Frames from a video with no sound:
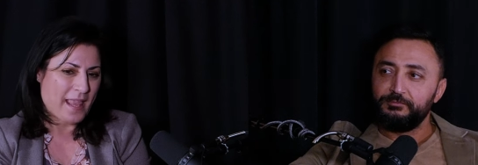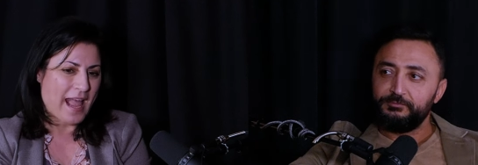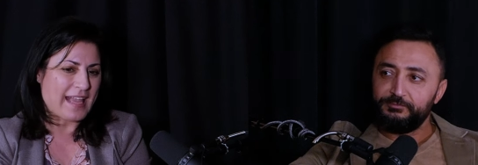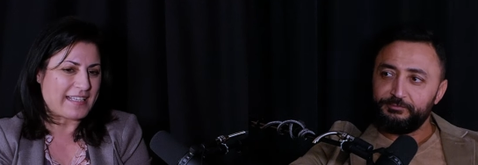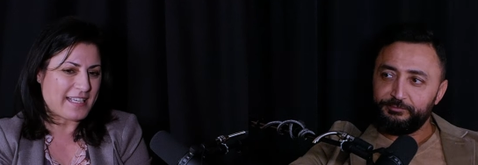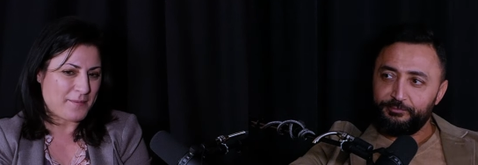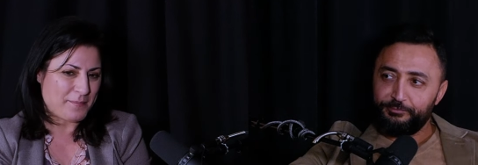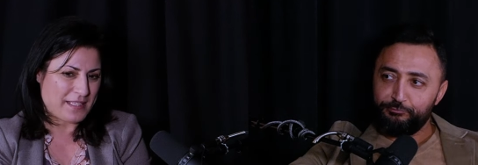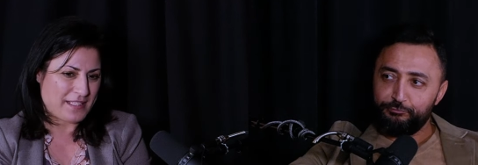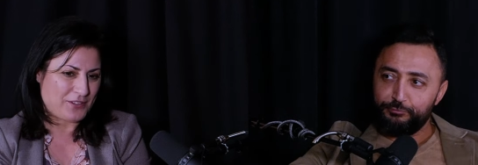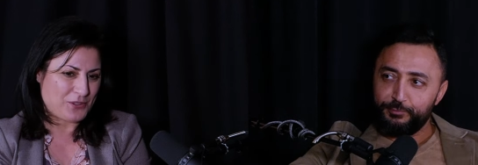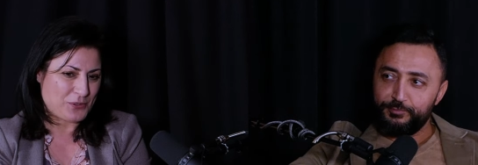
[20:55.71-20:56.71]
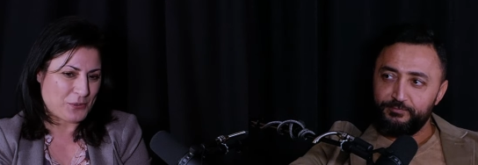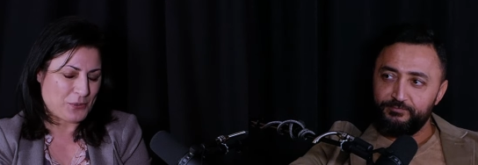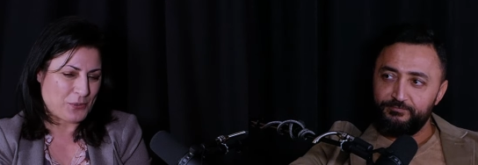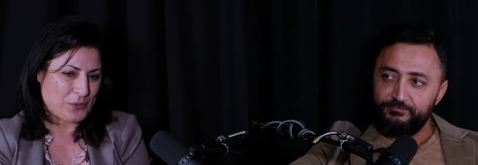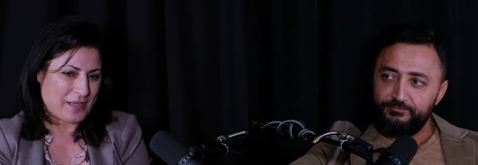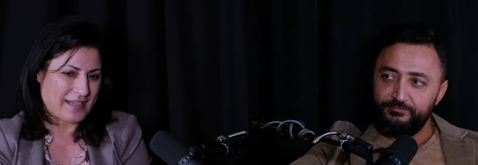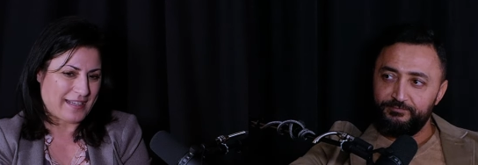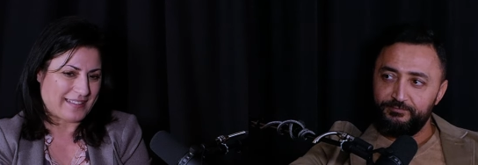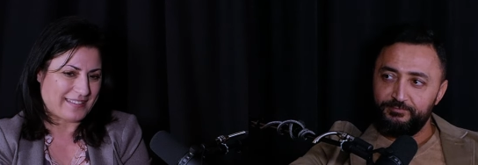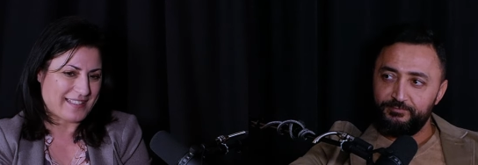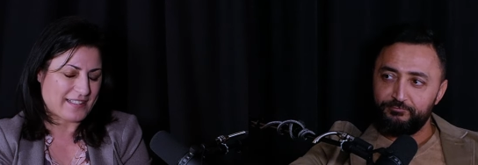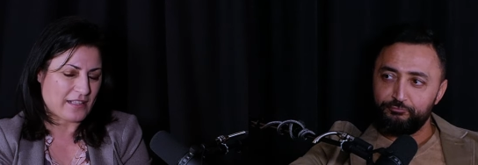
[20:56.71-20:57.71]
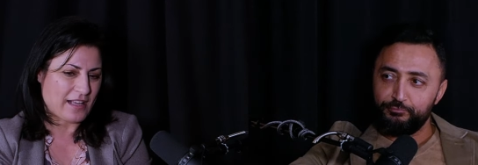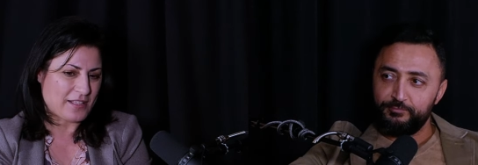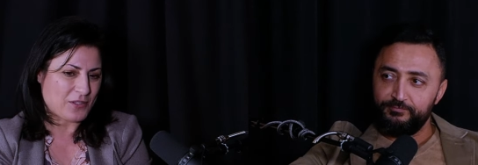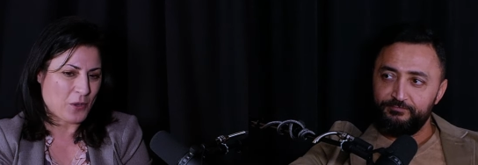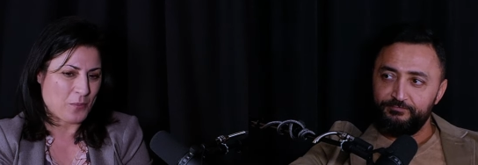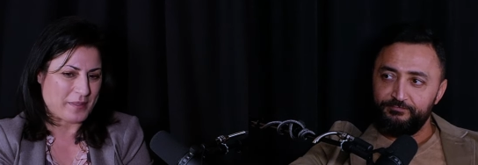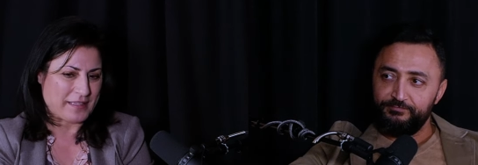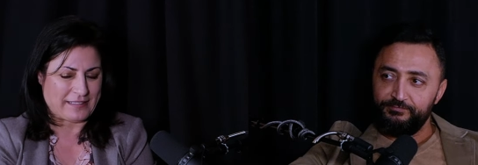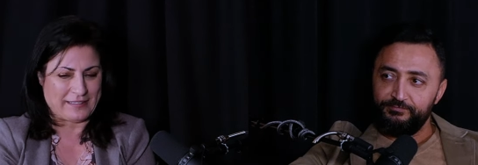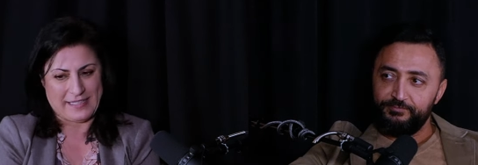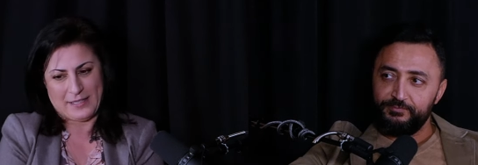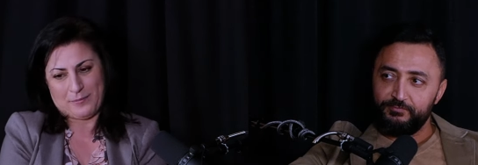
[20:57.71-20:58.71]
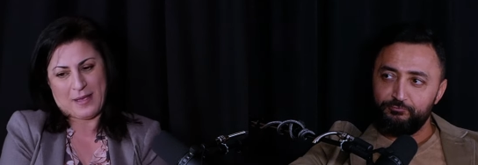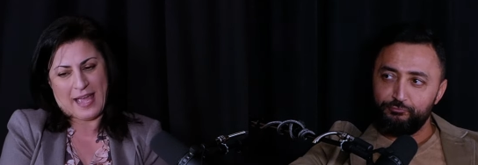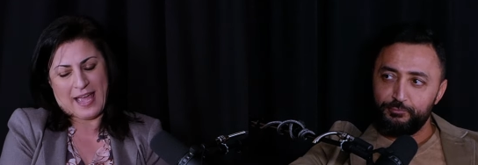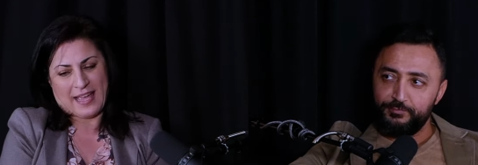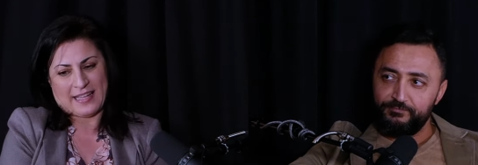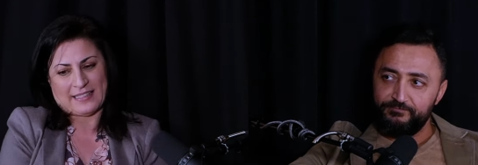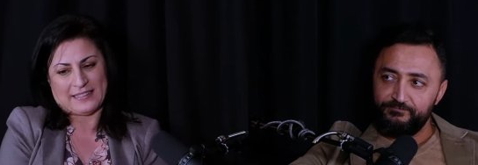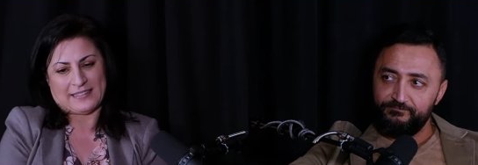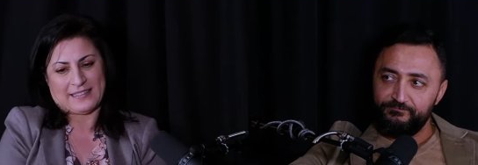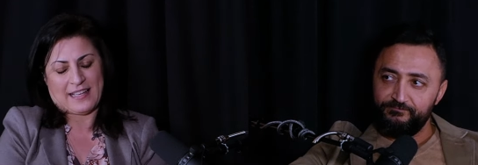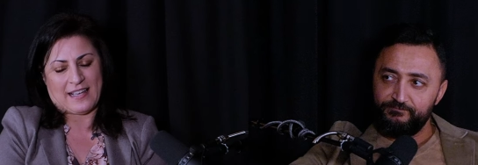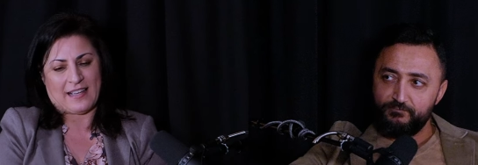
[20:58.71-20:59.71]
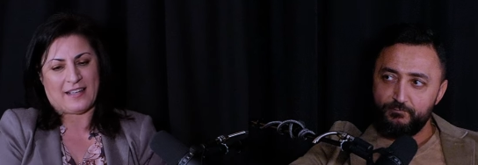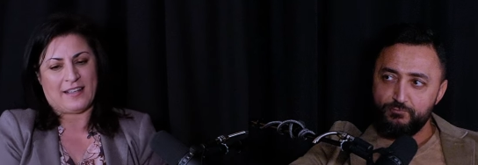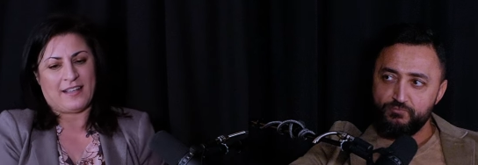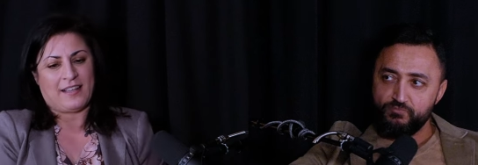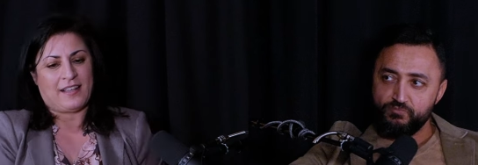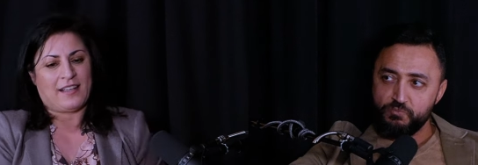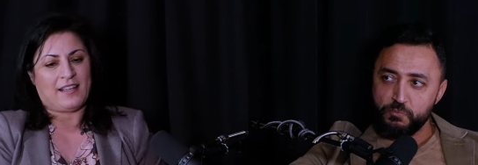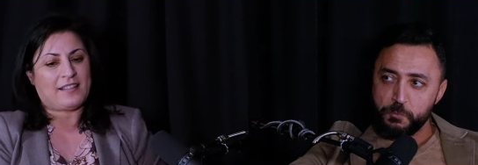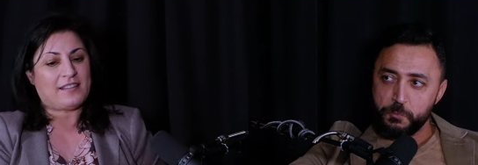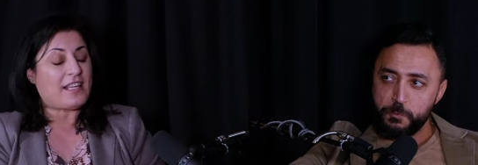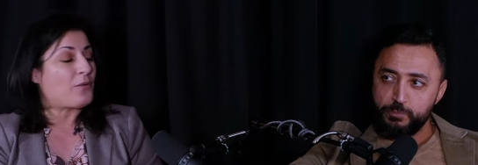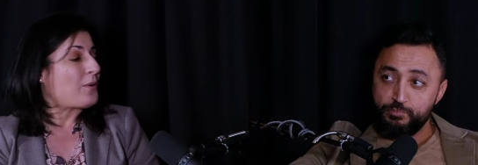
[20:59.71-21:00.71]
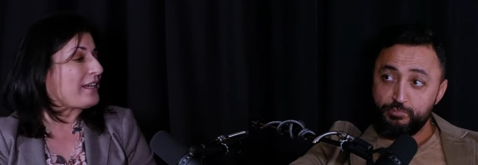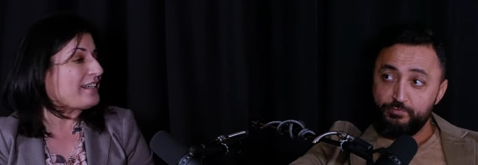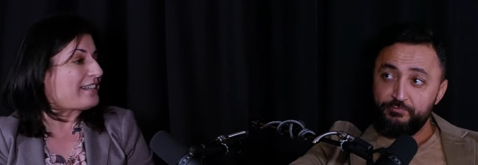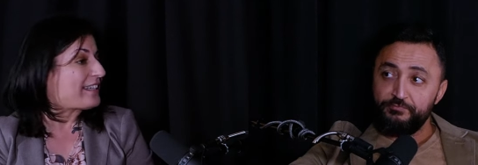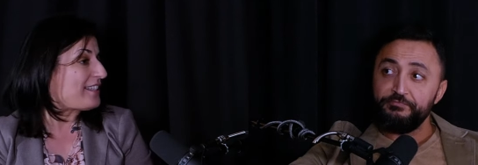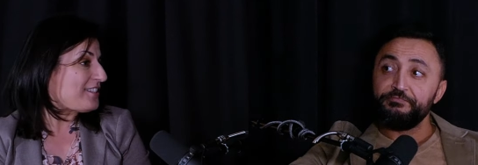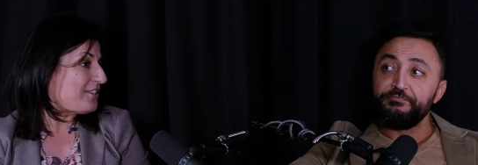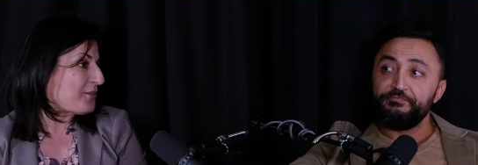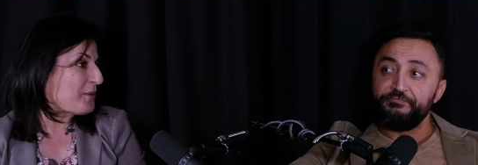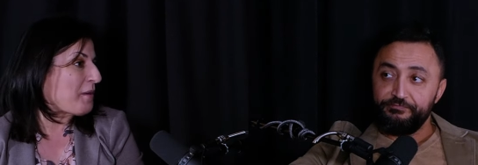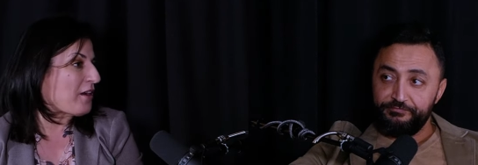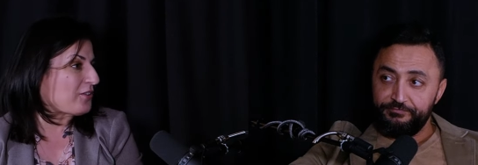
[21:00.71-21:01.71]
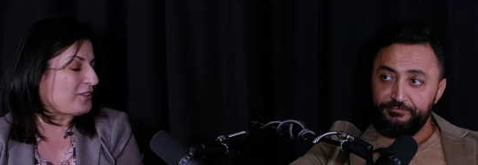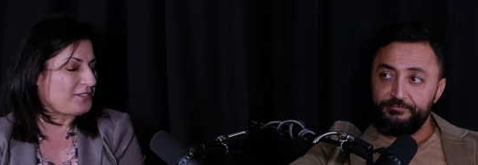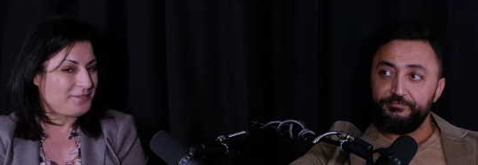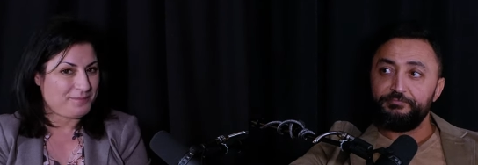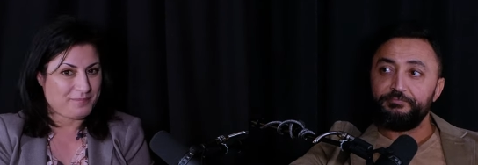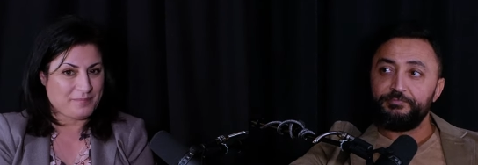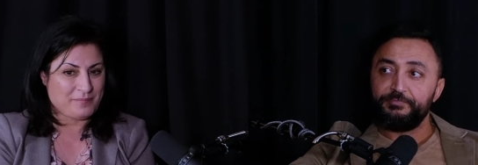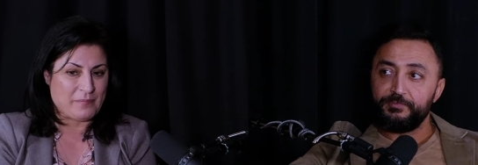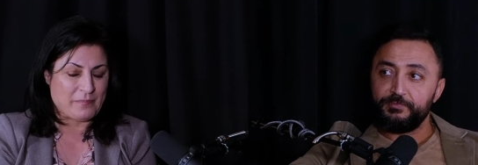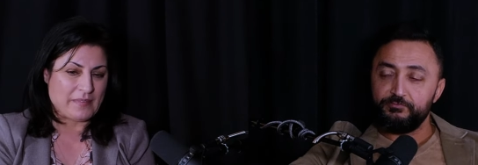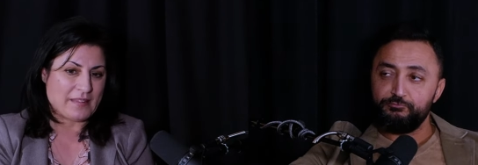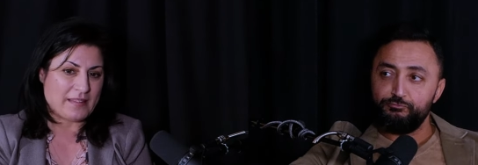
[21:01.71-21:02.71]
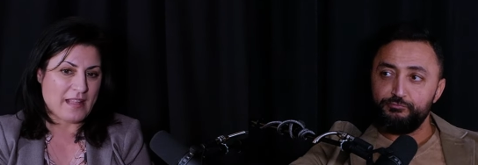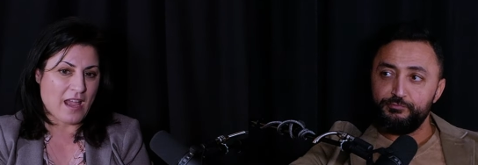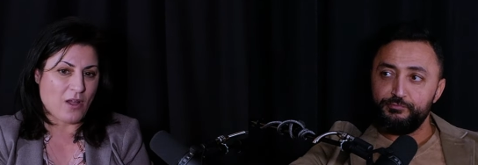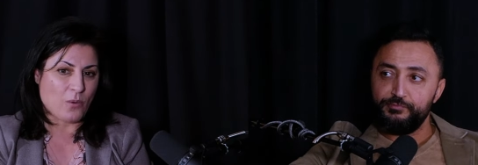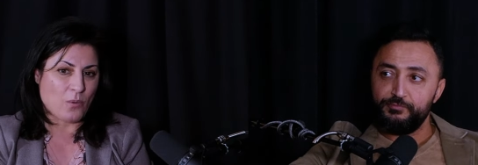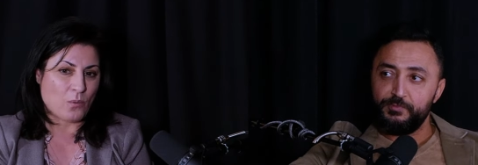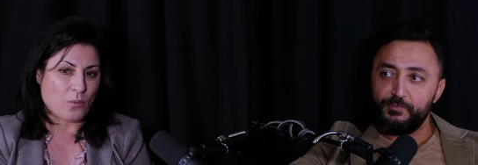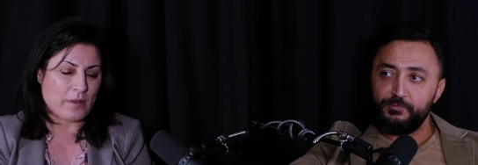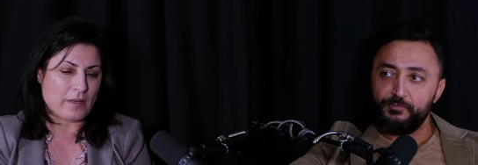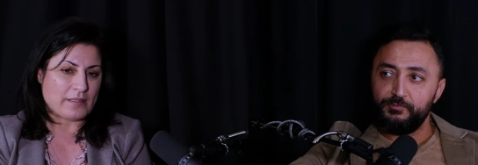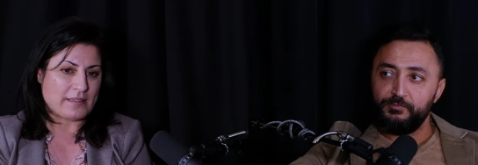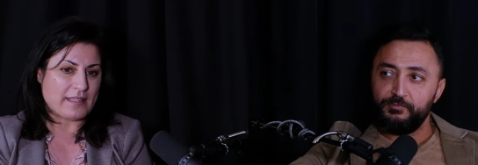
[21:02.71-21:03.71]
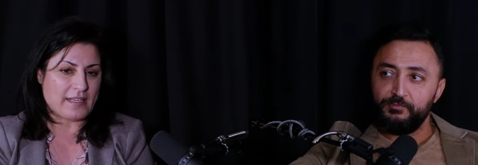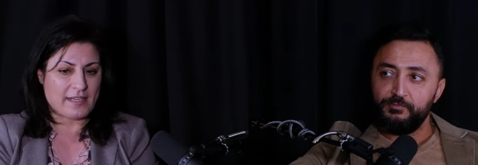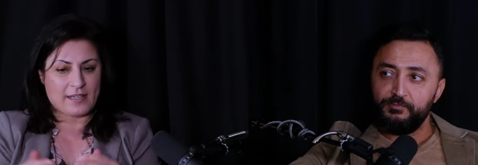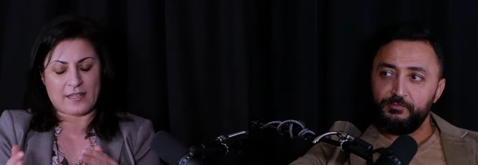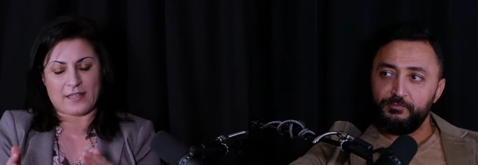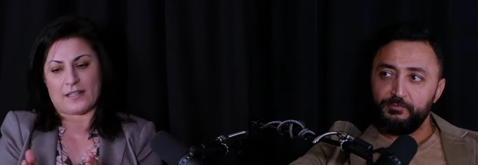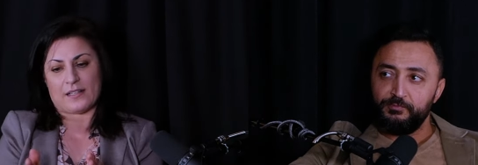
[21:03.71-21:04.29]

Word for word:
Speaker 1: I came into uh, this client's home in the Glebe and uh, they wanted a kitchen remodel now, there,